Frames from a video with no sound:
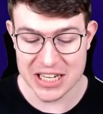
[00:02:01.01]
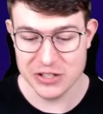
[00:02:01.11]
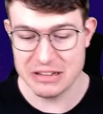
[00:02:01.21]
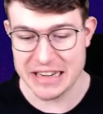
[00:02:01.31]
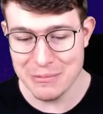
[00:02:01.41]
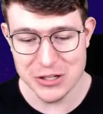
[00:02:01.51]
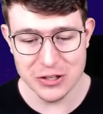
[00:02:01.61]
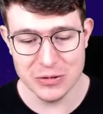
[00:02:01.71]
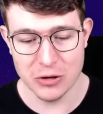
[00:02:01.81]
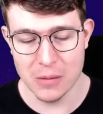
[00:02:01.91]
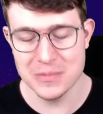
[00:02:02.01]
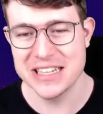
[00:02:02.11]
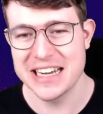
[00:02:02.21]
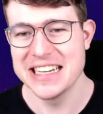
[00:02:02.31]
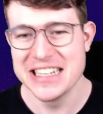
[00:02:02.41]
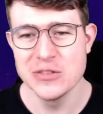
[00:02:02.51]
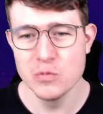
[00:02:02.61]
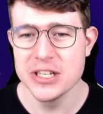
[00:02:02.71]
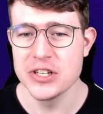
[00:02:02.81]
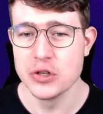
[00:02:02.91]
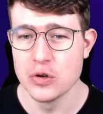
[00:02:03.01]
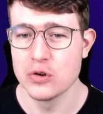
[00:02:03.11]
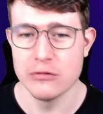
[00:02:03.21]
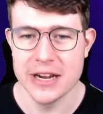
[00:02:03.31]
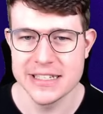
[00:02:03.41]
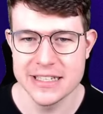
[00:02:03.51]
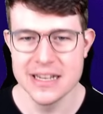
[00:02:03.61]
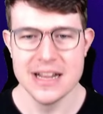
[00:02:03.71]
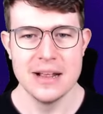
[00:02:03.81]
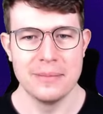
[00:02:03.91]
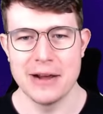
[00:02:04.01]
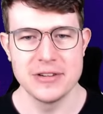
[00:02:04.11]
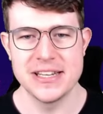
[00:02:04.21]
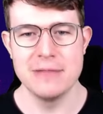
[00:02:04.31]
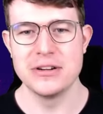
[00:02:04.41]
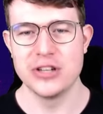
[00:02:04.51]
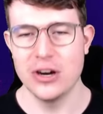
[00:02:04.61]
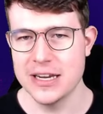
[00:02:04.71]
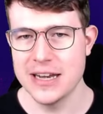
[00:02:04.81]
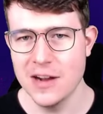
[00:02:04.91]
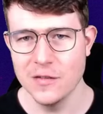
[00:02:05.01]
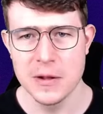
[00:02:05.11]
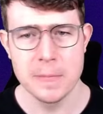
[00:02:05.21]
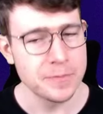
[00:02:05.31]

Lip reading: So the damage from the Goblinstein isn't really too crazy, but I would say we talk enough.